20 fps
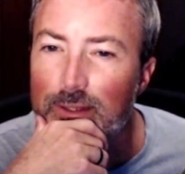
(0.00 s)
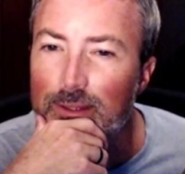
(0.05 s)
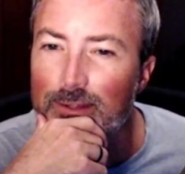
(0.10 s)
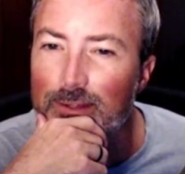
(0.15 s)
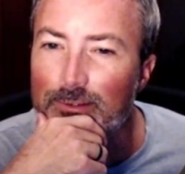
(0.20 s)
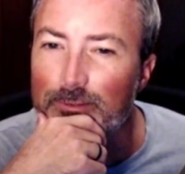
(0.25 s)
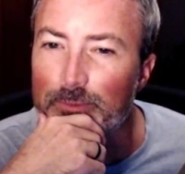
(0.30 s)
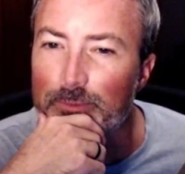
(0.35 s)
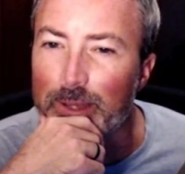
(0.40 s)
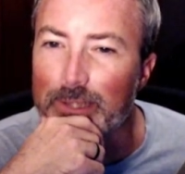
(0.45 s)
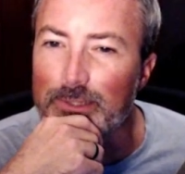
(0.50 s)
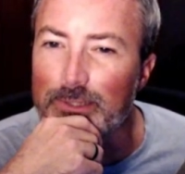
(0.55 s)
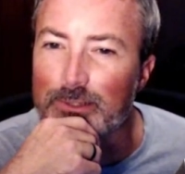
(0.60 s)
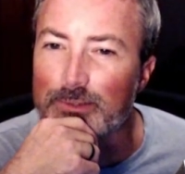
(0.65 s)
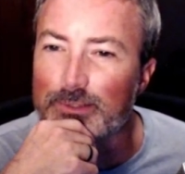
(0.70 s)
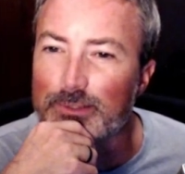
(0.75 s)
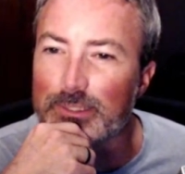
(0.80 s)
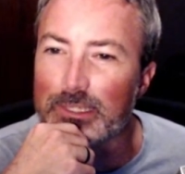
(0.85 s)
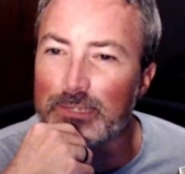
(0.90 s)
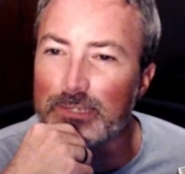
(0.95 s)
remind you of
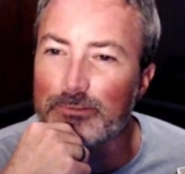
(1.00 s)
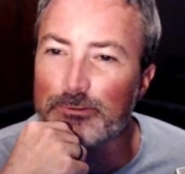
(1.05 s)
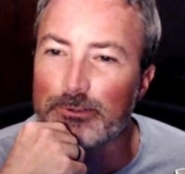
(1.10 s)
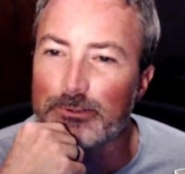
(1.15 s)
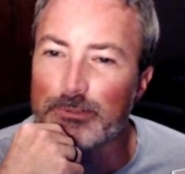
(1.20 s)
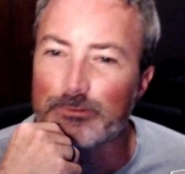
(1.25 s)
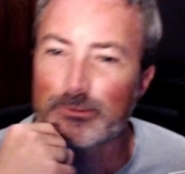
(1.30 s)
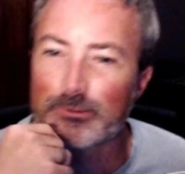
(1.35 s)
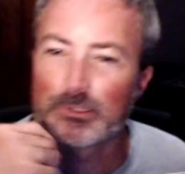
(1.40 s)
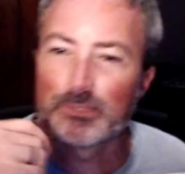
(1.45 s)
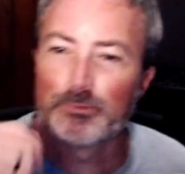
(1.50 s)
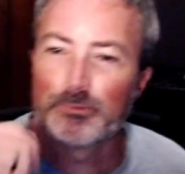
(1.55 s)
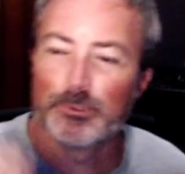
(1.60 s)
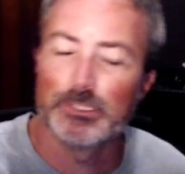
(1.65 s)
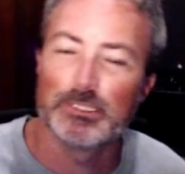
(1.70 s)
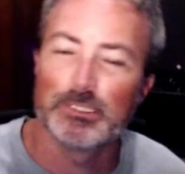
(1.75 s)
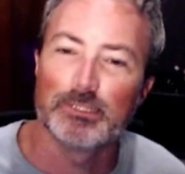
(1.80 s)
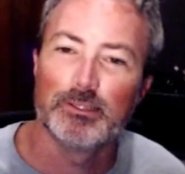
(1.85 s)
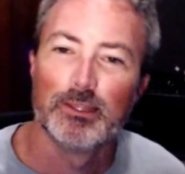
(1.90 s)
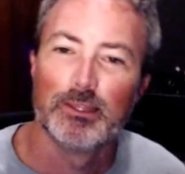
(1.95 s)
Ski Free for some
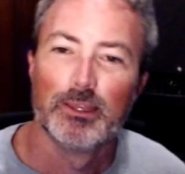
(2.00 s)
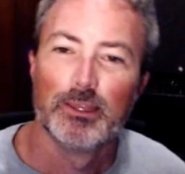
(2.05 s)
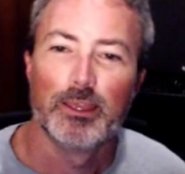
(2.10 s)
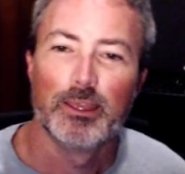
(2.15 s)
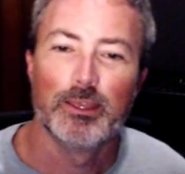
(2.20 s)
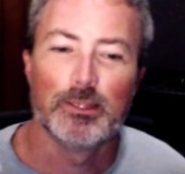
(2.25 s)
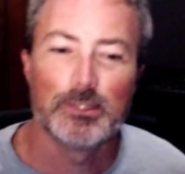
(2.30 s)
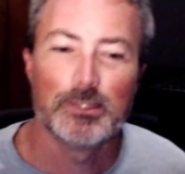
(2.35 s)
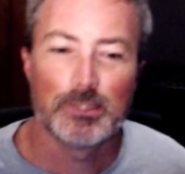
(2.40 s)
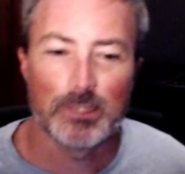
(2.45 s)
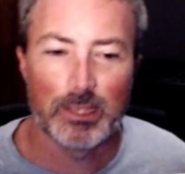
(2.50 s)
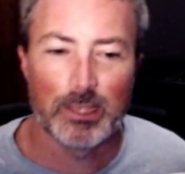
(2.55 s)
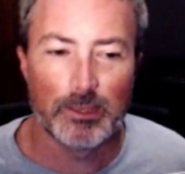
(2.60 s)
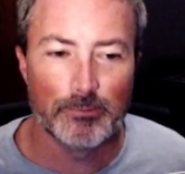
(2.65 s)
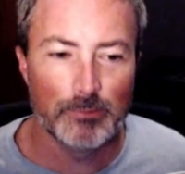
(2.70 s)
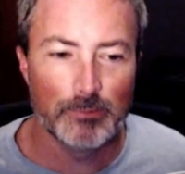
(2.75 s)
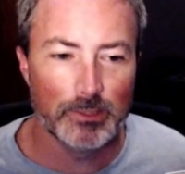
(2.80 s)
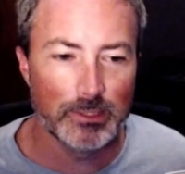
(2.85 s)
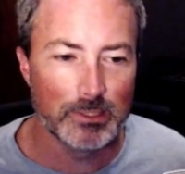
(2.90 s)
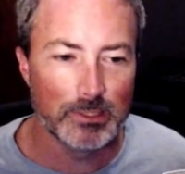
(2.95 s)
reason, is
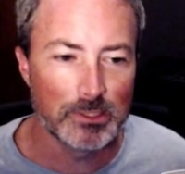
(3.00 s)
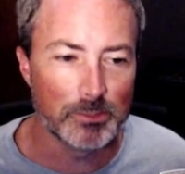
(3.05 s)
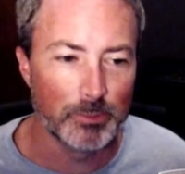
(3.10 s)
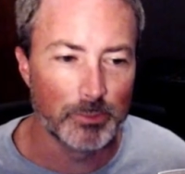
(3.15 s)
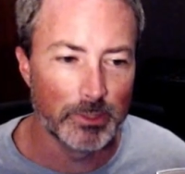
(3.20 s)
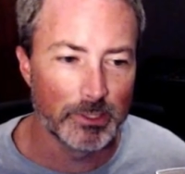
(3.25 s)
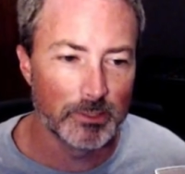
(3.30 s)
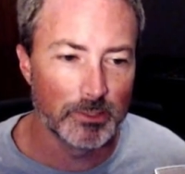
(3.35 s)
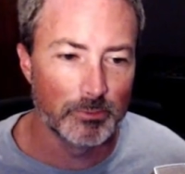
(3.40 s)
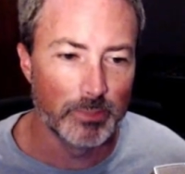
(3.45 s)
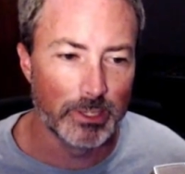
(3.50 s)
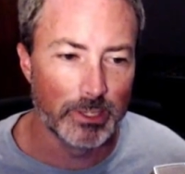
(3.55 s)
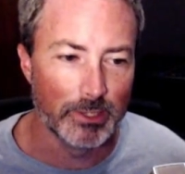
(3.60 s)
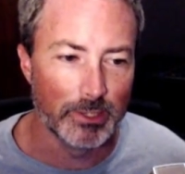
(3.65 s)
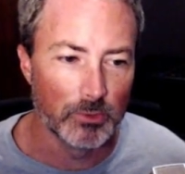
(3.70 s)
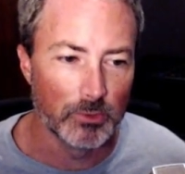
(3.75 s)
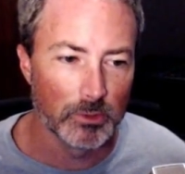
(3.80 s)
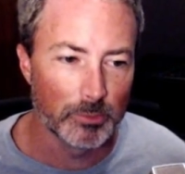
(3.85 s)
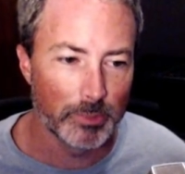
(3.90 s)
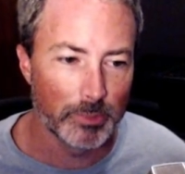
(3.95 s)
heavily inspired by
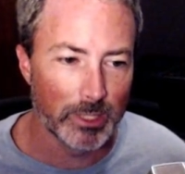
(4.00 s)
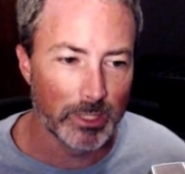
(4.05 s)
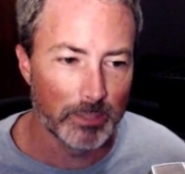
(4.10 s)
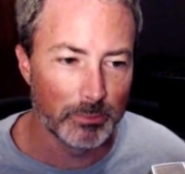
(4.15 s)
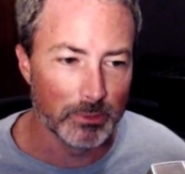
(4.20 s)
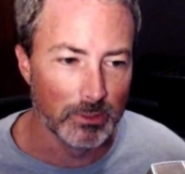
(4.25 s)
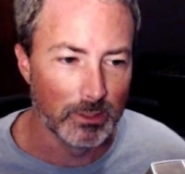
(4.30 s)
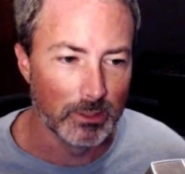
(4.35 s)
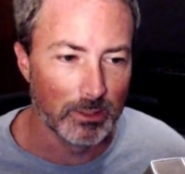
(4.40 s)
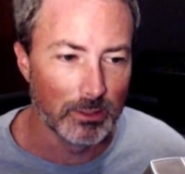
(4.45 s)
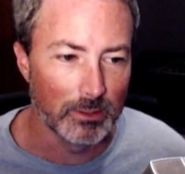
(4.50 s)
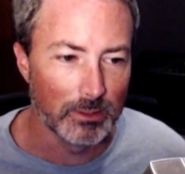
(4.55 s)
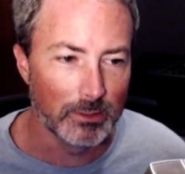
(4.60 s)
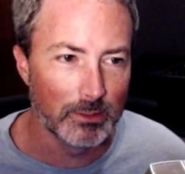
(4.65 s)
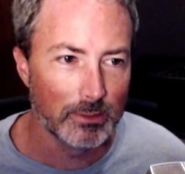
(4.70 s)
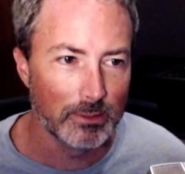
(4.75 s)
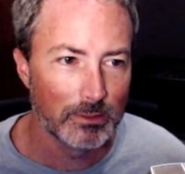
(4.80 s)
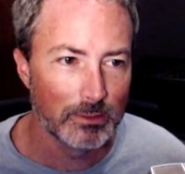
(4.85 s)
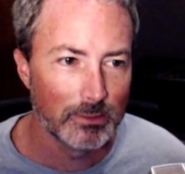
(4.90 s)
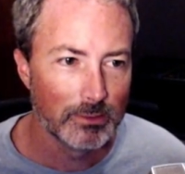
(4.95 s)
Norp Apolog.
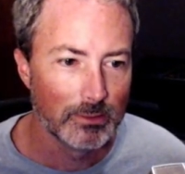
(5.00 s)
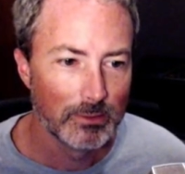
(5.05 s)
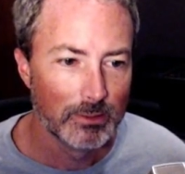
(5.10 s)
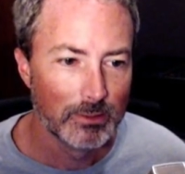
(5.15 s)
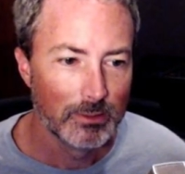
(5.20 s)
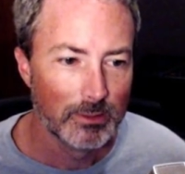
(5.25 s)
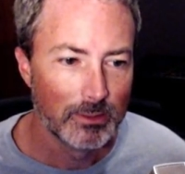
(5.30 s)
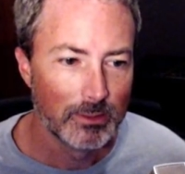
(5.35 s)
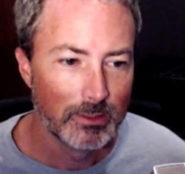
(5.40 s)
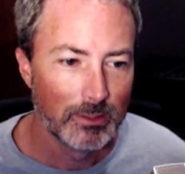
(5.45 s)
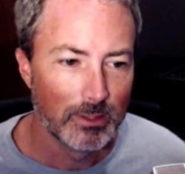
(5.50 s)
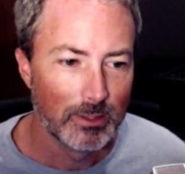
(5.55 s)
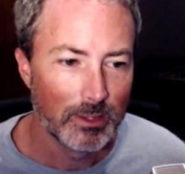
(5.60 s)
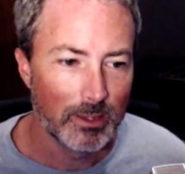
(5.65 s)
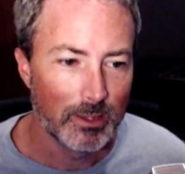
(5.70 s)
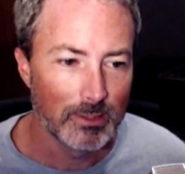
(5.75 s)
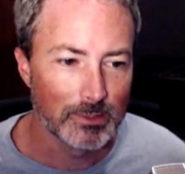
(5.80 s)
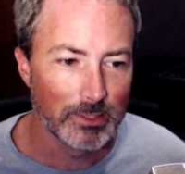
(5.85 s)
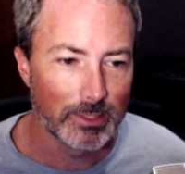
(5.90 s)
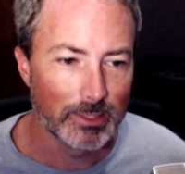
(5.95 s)
I
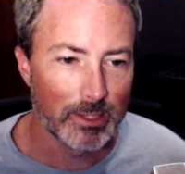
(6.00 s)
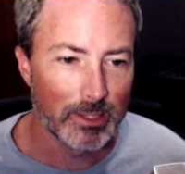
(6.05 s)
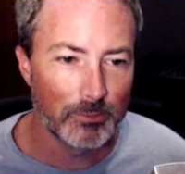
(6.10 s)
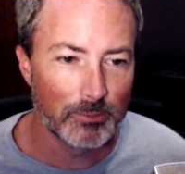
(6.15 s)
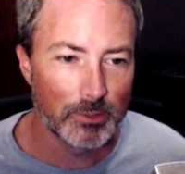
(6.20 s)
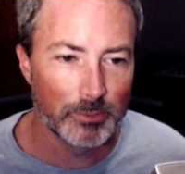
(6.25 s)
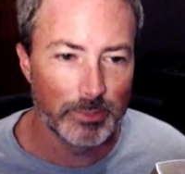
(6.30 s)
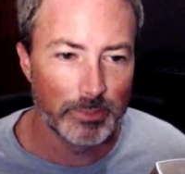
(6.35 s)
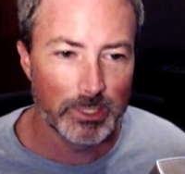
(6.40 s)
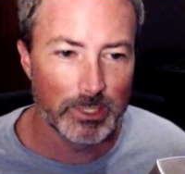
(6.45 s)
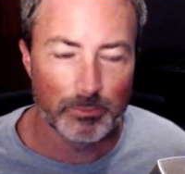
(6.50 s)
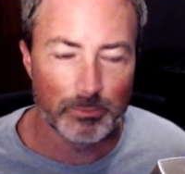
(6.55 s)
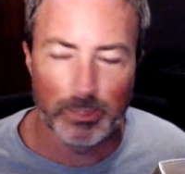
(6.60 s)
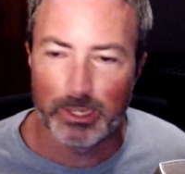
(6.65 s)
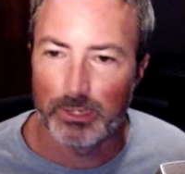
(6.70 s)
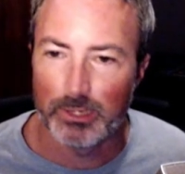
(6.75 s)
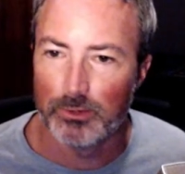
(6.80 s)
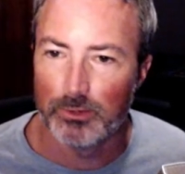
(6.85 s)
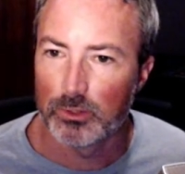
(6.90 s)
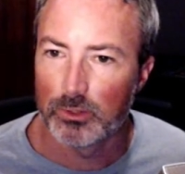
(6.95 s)
was like, I want to make my
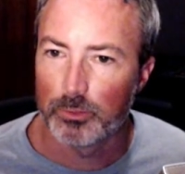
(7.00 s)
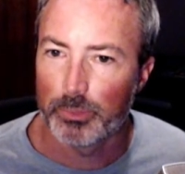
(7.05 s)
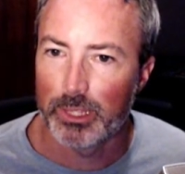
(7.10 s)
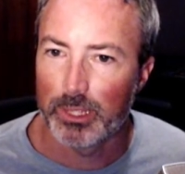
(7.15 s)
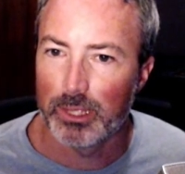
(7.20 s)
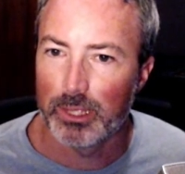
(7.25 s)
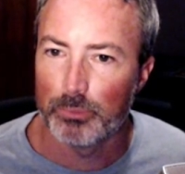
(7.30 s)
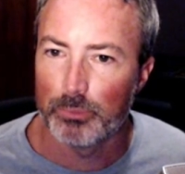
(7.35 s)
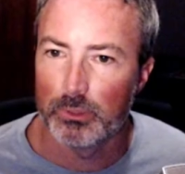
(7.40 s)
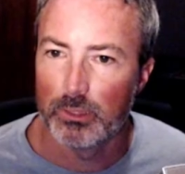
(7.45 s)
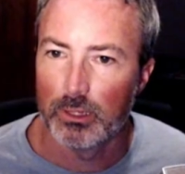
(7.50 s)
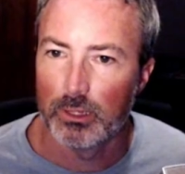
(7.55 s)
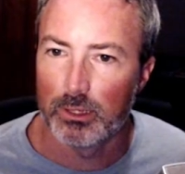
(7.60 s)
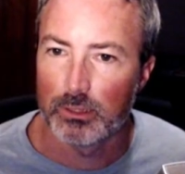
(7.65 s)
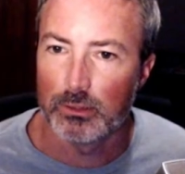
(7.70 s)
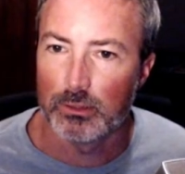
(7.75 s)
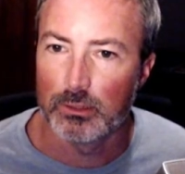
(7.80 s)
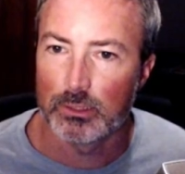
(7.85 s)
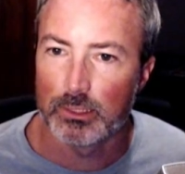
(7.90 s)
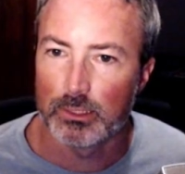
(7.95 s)
Norp Apolog
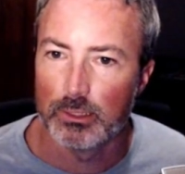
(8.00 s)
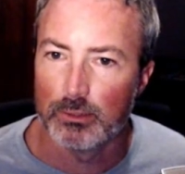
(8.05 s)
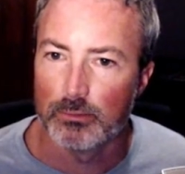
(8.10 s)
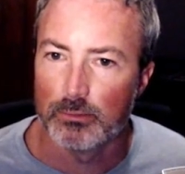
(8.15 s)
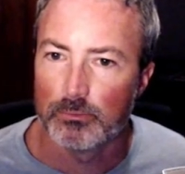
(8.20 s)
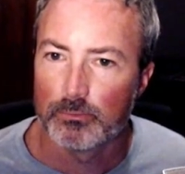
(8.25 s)
looking.